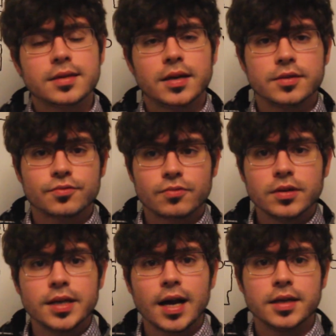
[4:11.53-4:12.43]
it has
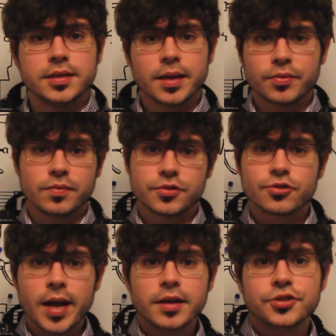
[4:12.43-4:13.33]
really high depth of
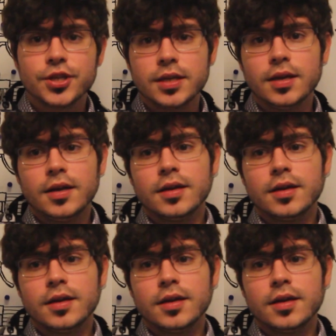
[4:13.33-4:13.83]
strategy.